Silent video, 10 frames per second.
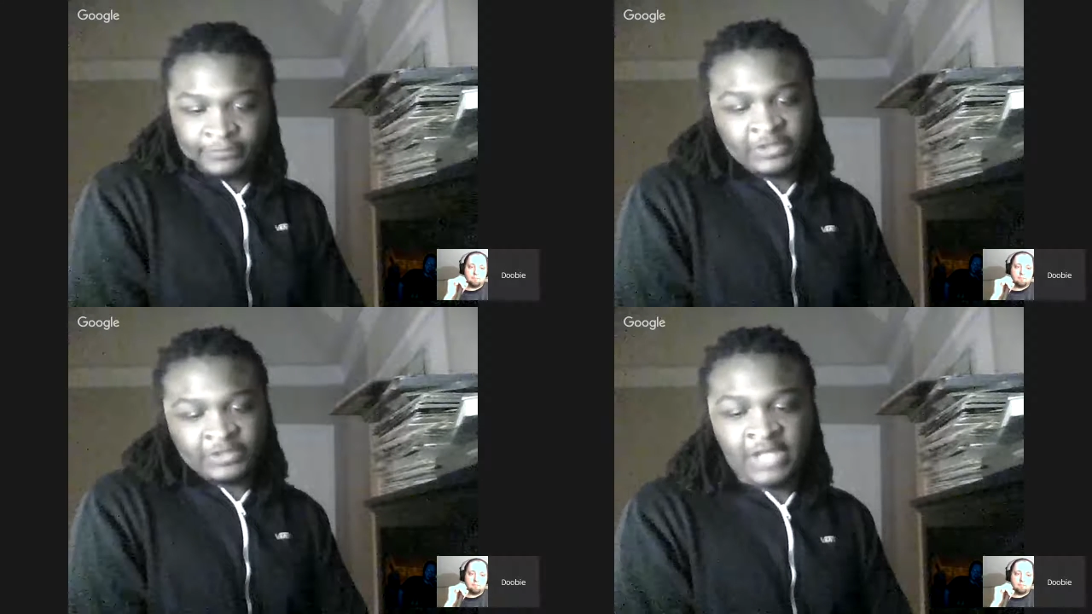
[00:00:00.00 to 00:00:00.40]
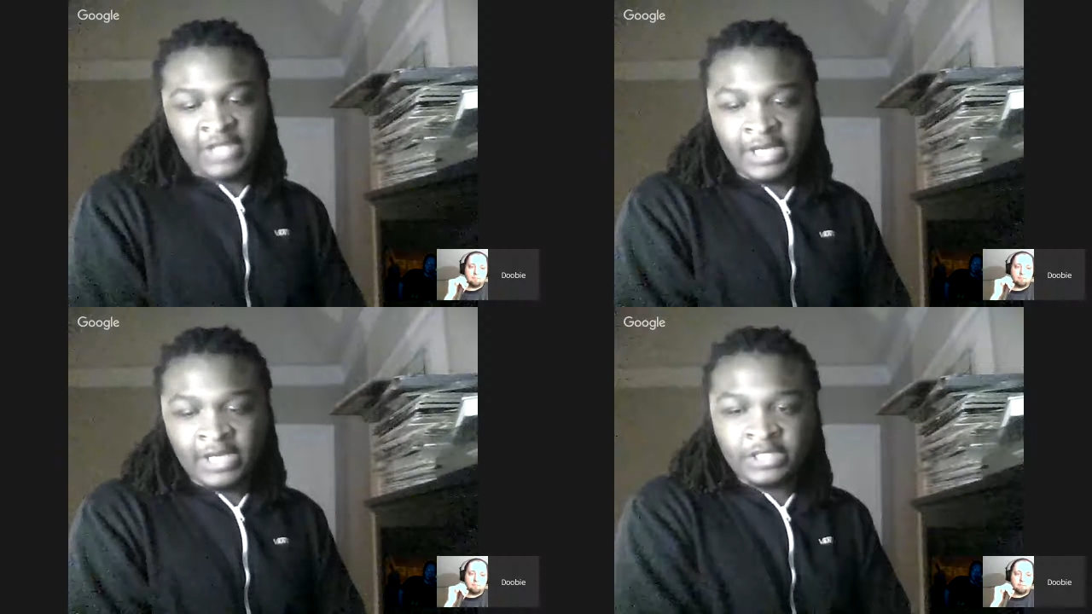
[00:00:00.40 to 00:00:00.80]
until I
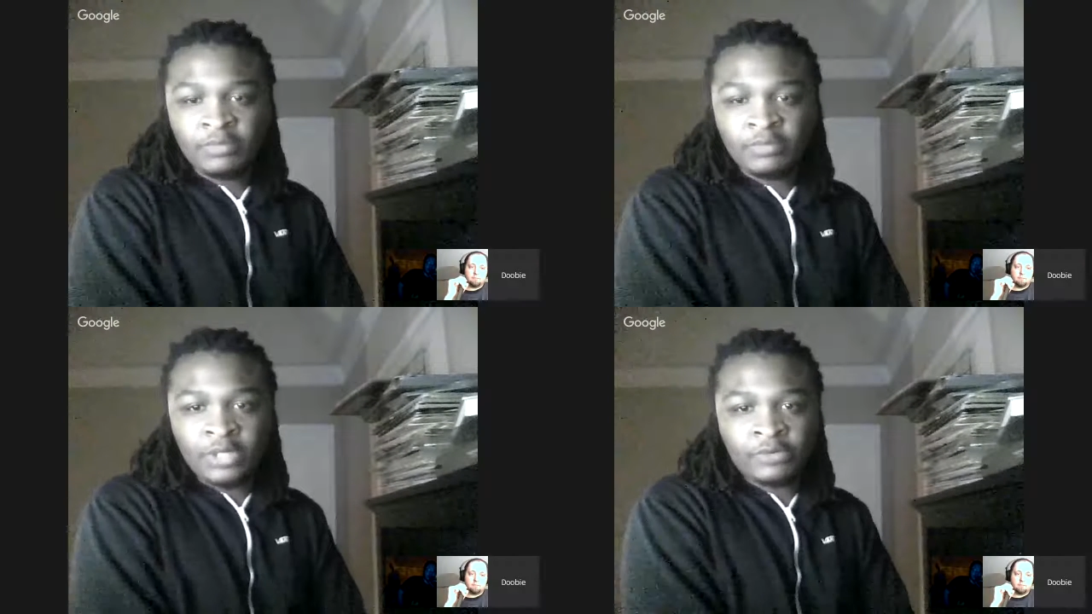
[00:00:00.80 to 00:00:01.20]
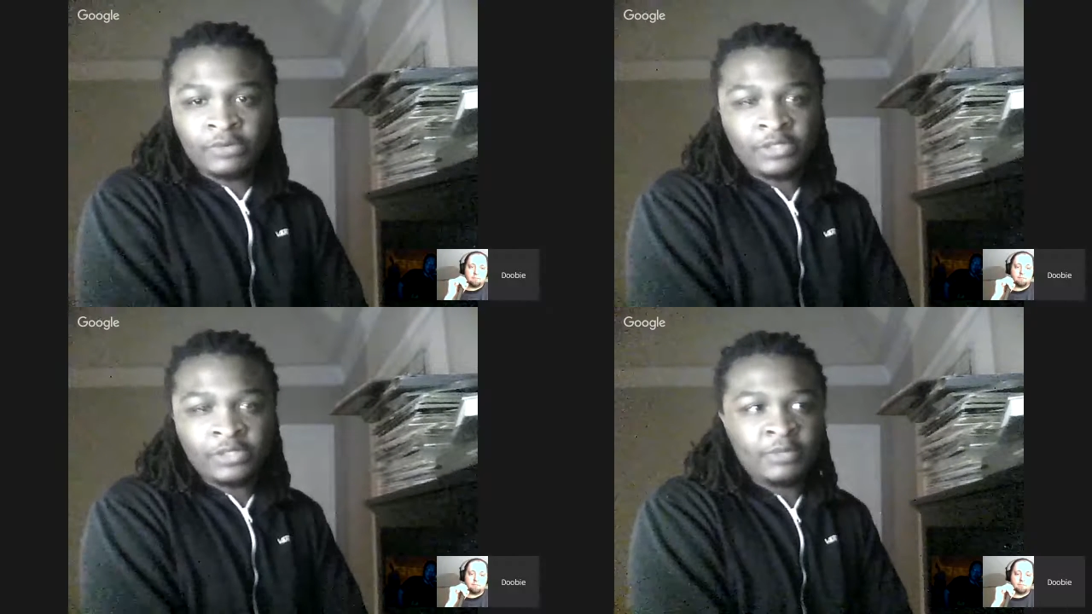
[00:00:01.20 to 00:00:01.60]
get a keyboard, I really
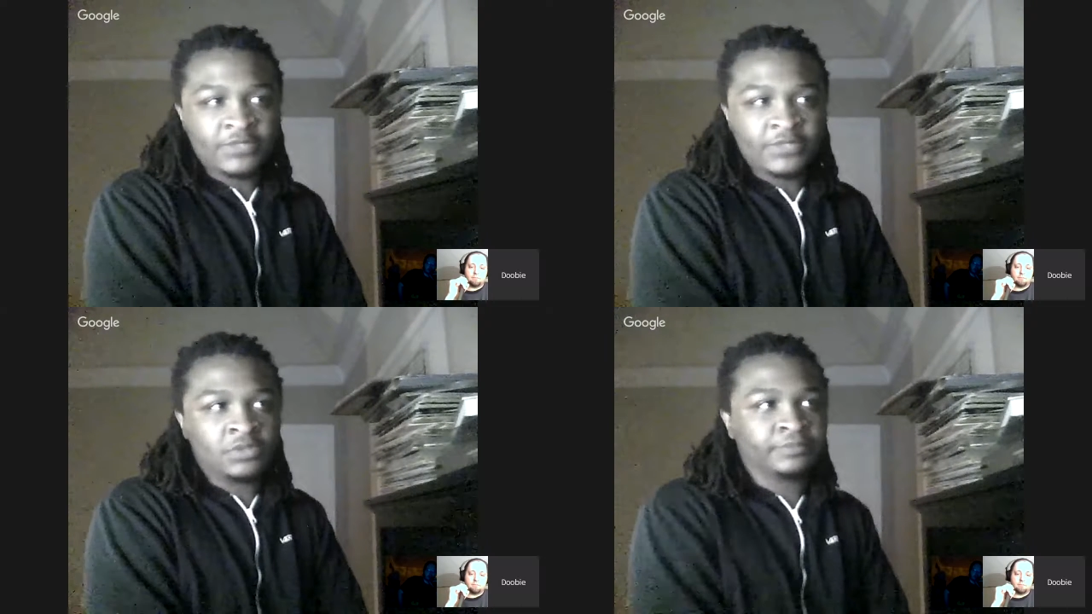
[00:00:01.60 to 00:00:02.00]
don't mess with them.